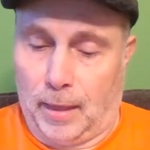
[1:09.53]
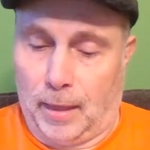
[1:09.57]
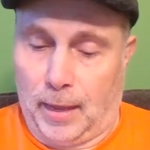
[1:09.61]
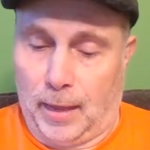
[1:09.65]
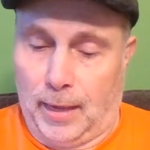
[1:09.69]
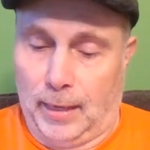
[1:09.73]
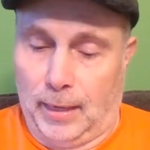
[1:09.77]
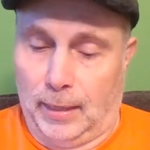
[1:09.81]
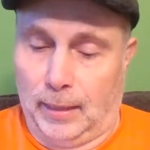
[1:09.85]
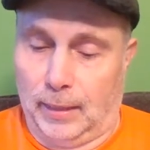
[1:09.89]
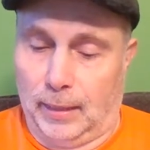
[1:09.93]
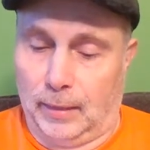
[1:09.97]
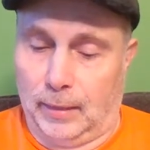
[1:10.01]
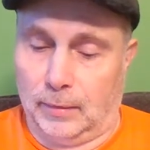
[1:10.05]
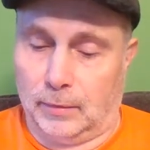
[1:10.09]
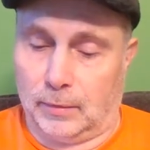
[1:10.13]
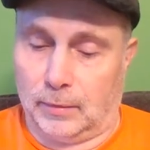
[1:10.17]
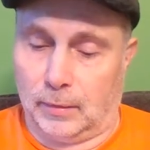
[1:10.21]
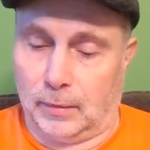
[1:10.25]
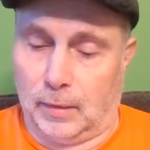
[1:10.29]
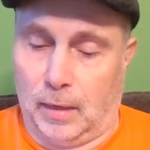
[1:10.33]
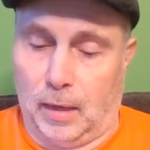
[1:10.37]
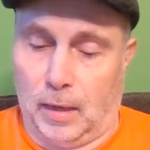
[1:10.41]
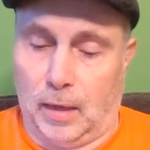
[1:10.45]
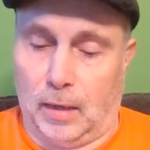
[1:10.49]
and
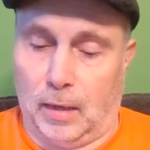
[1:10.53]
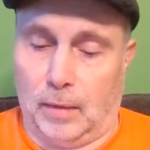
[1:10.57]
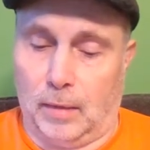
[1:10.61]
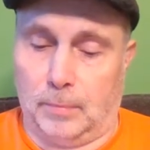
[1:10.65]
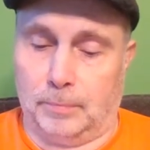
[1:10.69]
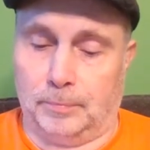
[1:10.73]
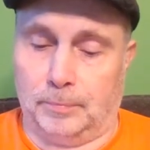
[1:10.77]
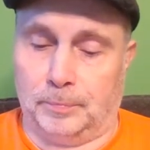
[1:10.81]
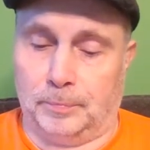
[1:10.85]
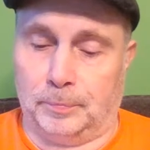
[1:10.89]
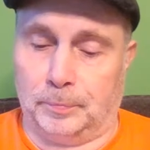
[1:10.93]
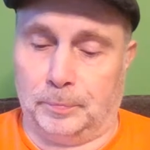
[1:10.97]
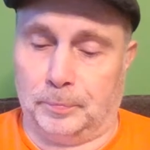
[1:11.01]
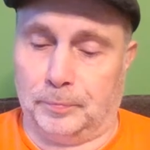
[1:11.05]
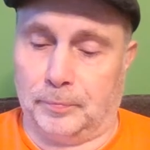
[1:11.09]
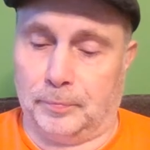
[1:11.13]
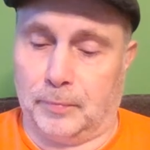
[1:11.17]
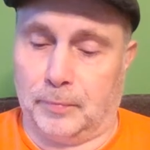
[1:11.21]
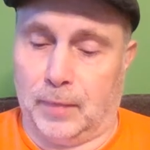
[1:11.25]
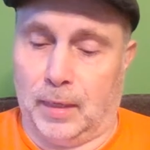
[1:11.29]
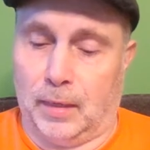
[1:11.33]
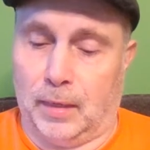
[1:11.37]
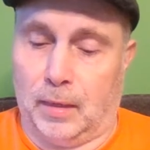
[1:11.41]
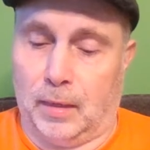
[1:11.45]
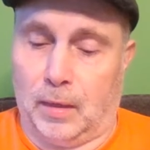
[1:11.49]
um,
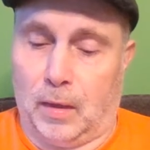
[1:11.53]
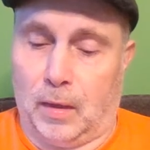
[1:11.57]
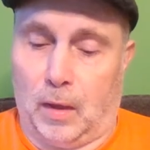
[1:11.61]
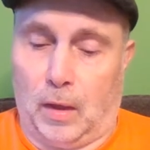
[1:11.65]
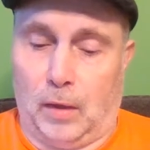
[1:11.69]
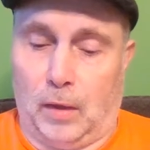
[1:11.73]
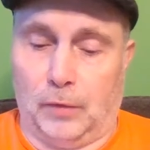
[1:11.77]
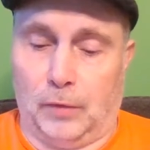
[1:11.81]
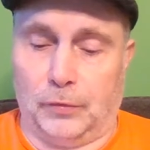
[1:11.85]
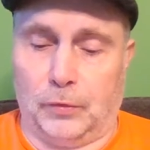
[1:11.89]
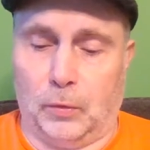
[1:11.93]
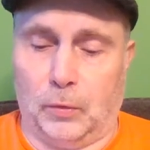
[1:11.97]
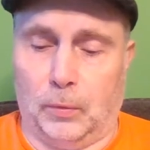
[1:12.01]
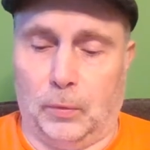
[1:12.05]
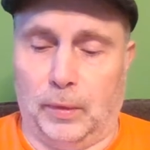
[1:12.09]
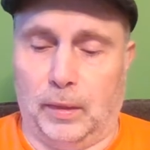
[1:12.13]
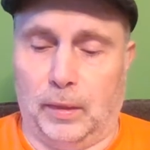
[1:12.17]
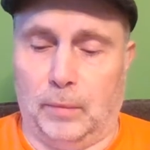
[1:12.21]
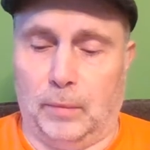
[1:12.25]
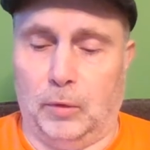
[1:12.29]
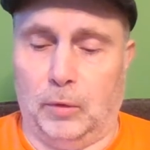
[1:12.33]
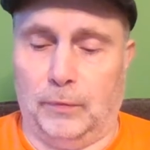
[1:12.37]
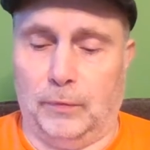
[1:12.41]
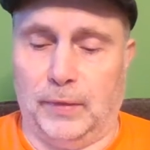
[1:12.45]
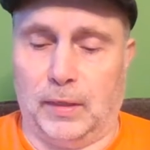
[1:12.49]
also in
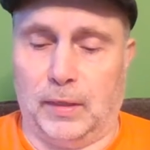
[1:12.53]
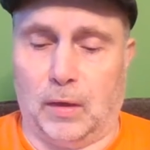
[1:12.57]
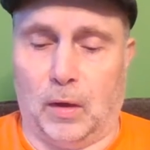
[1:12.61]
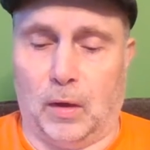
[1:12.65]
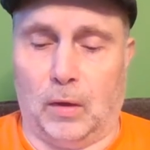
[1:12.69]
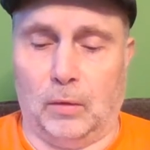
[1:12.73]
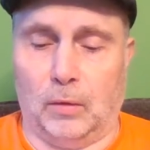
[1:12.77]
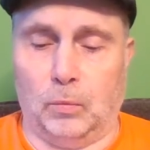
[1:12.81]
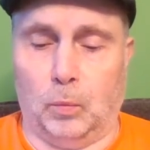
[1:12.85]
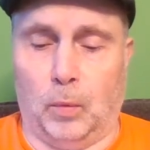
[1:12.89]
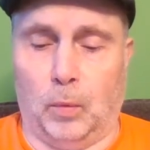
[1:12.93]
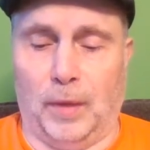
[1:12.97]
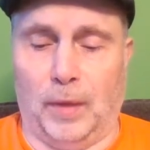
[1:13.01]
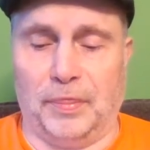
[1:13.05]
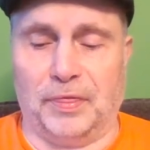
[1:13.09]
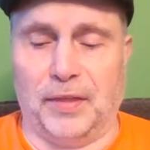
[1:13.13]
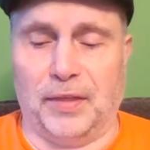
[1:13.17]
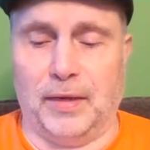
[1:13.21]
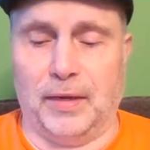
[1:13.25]
a movie called What